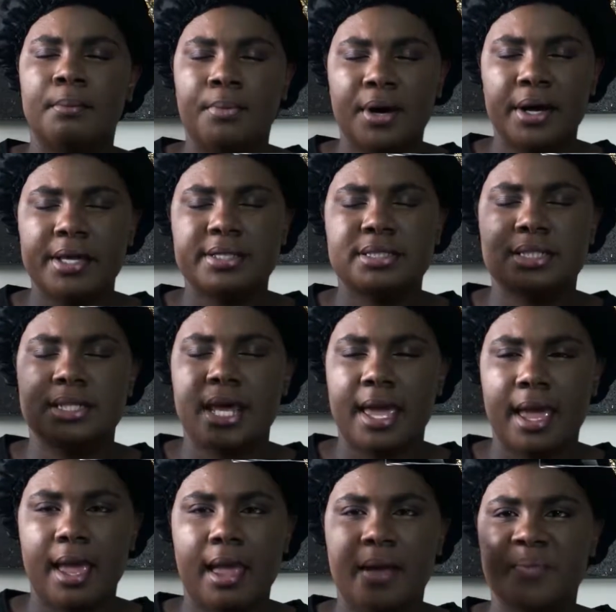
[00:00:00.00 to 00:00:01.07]
but
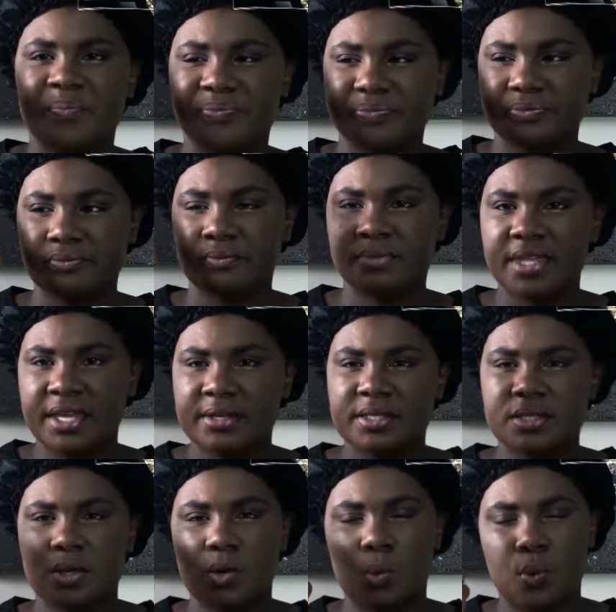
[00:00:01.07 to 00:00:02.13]
today NYX
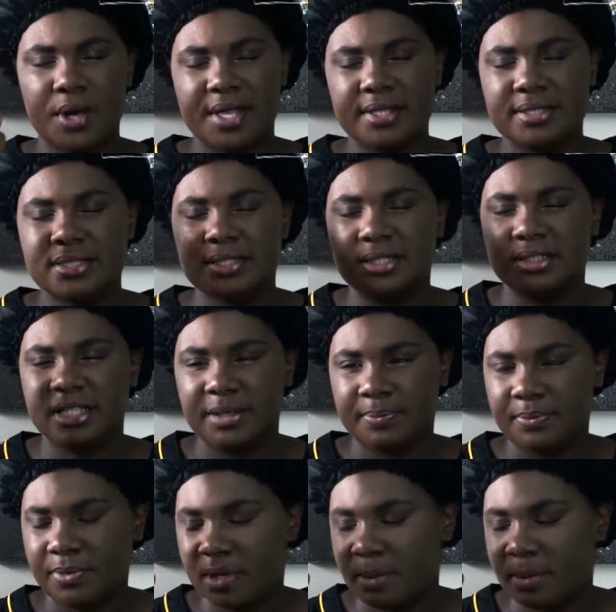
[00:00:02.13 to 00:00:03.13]
wins the lip